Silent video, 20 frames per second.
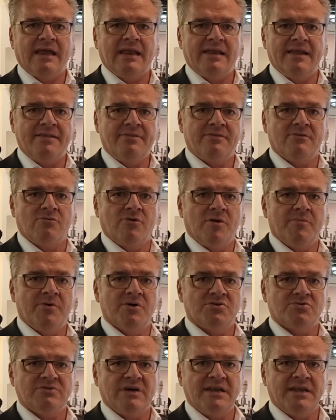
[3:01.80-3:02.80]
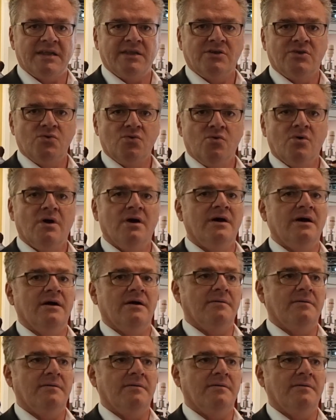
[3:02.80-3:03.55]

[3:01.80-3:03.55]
let the robot run and do